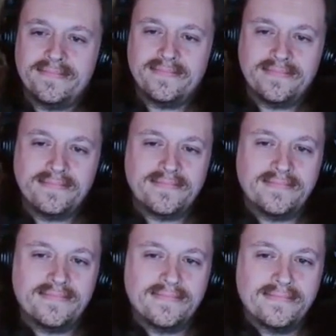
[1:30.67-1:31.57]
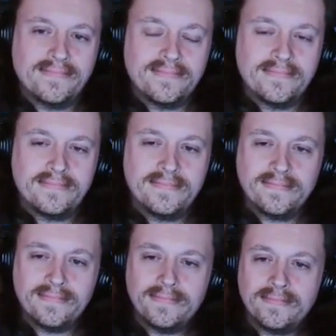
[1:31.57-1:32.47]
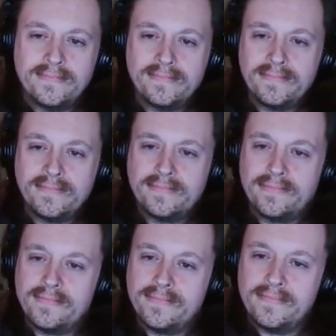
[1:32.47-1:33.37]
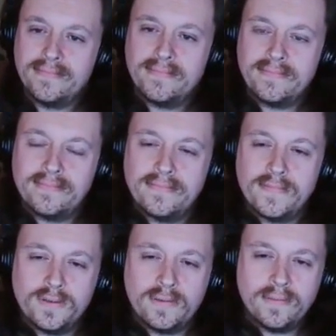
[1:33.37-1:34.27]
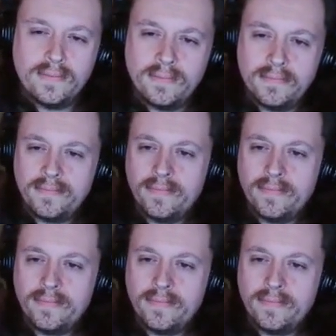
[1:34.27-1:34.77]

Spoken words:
(silent)